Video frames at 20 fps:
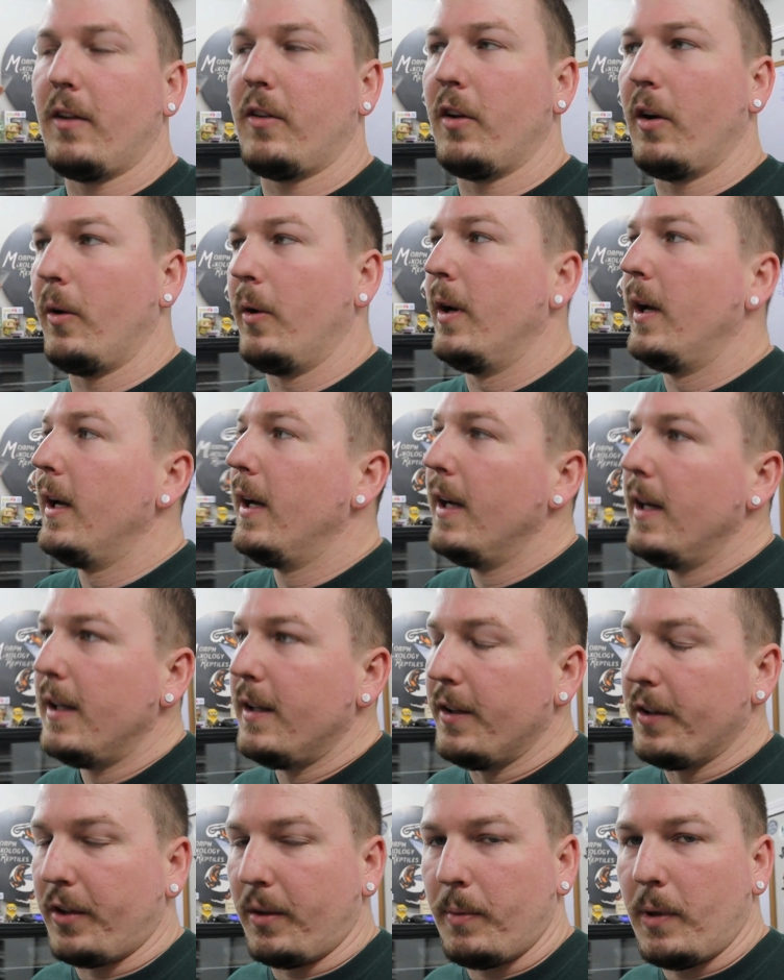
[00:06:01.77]
So
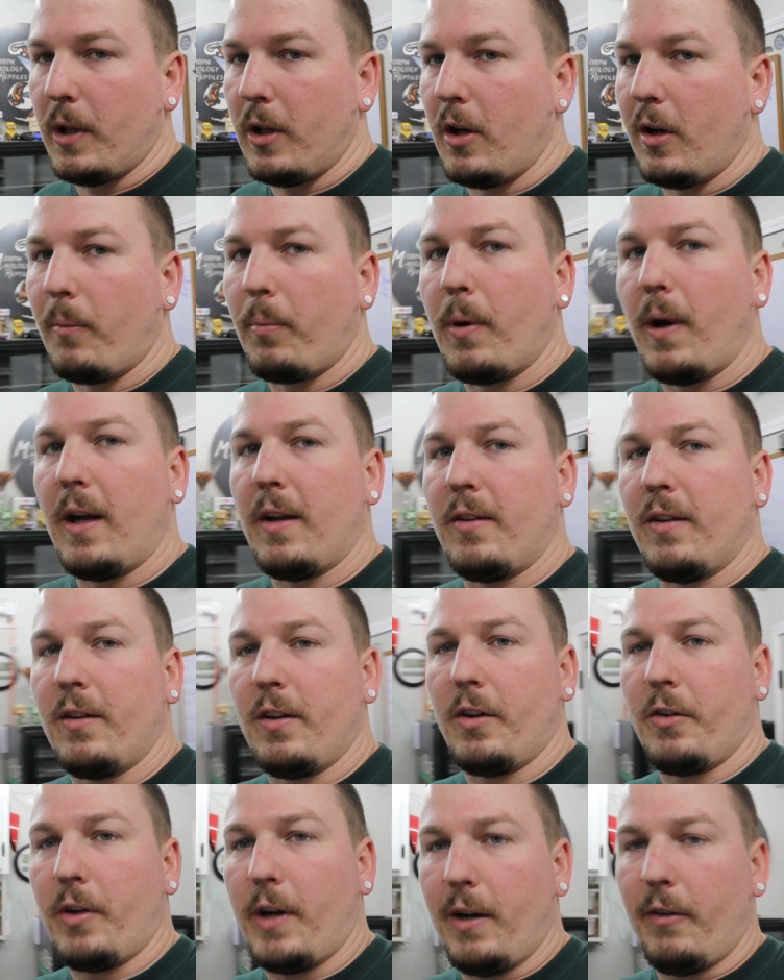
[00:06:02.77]
this is gonna be a long process.
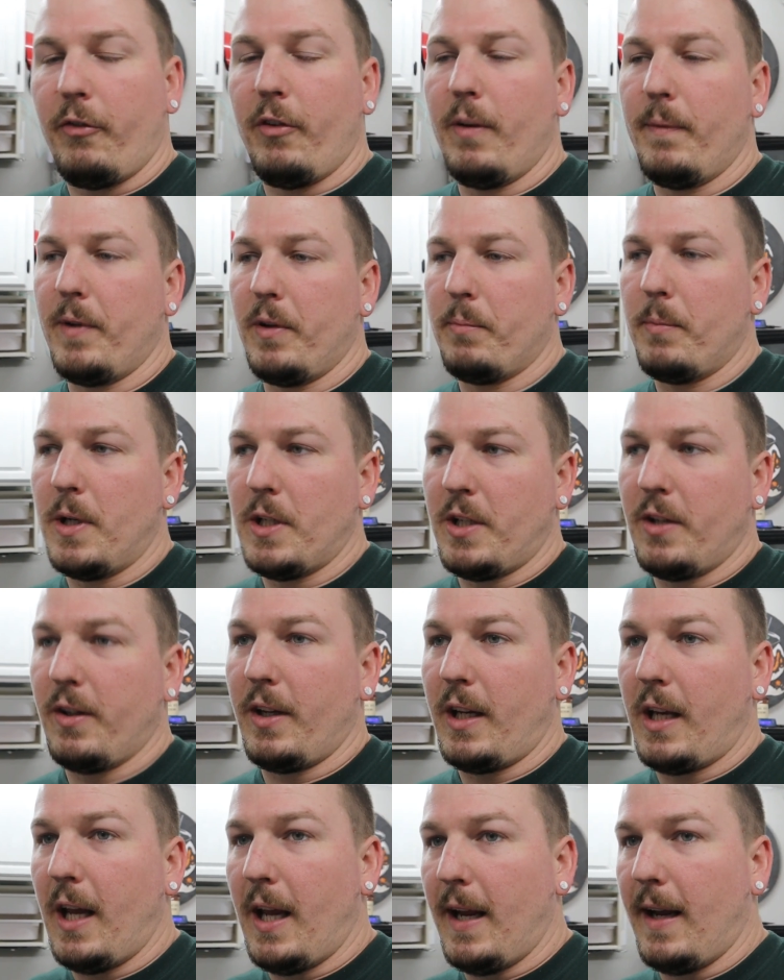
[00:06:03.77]
I'll try to film as much as
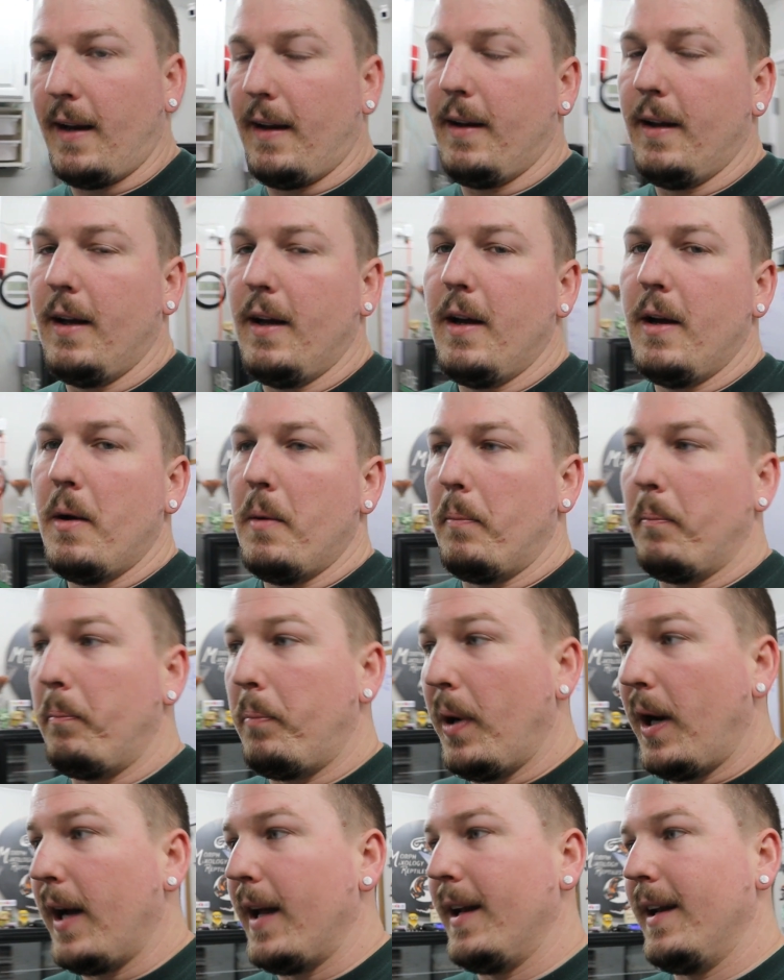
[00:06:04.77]
I can,
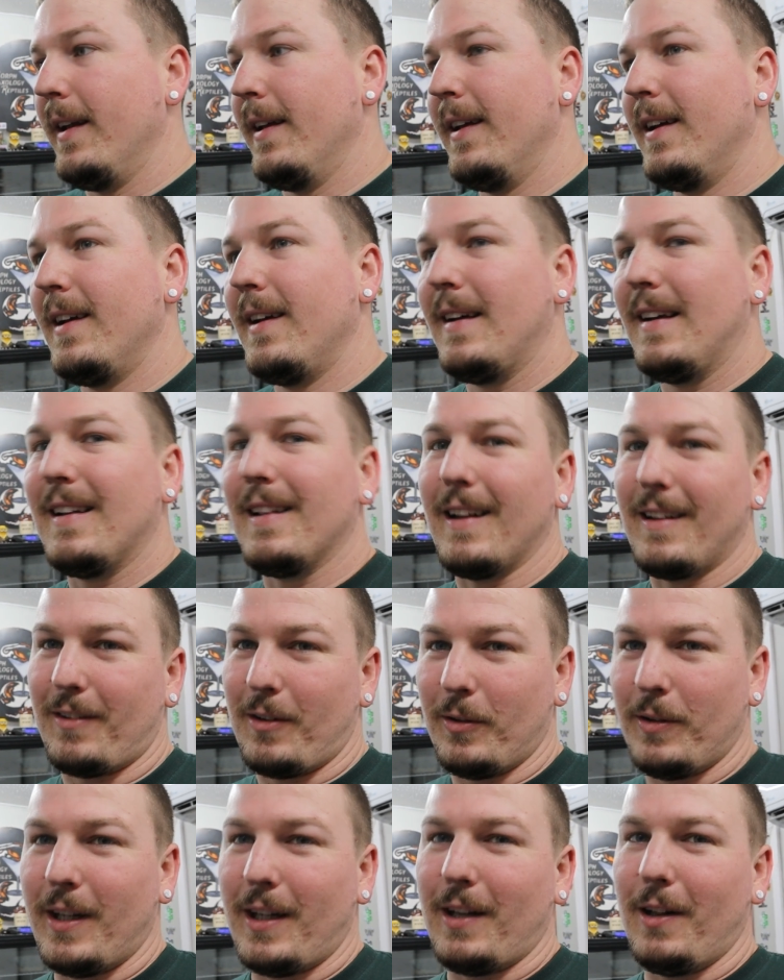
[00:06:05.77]
but let's
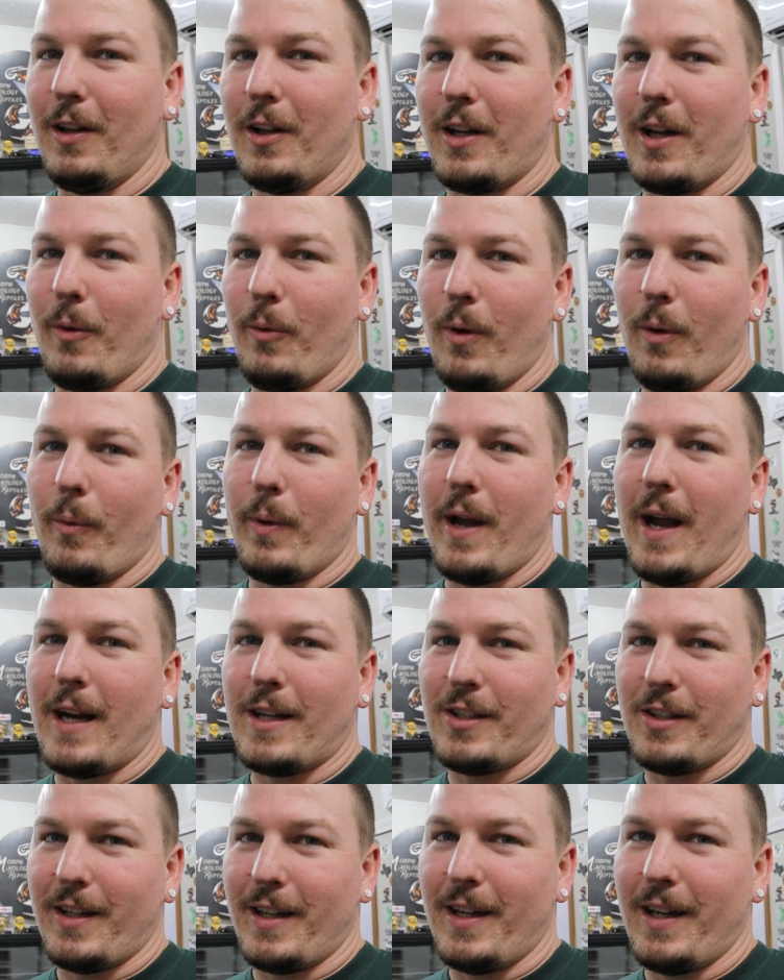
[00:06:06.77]
go take a look at what we
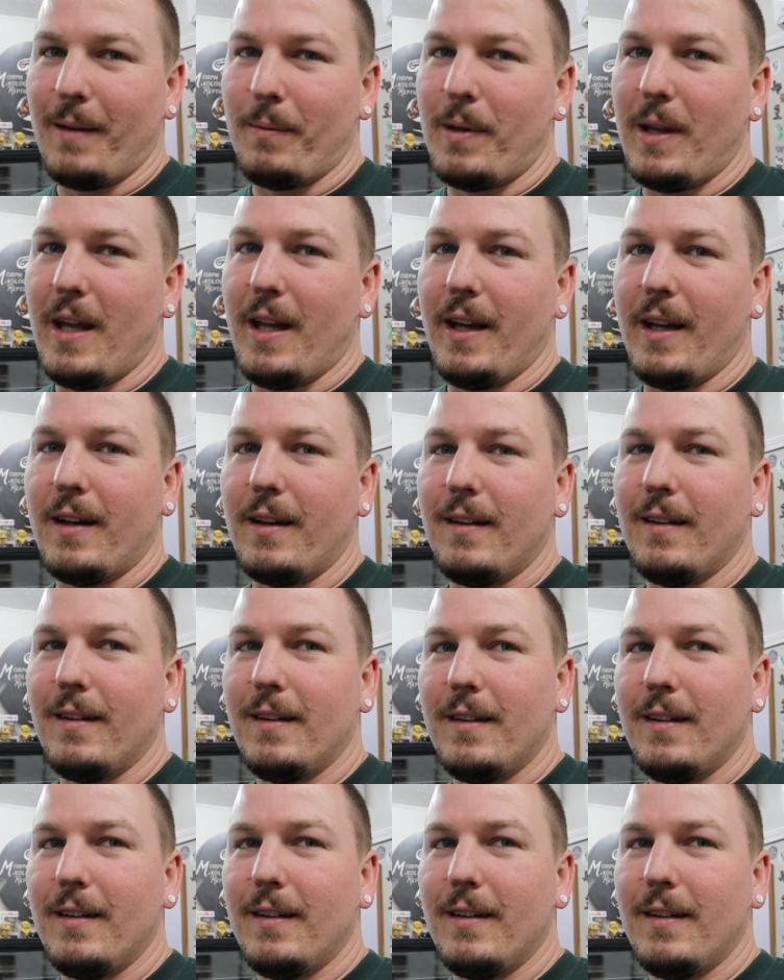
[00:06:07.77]
actually ended up getting.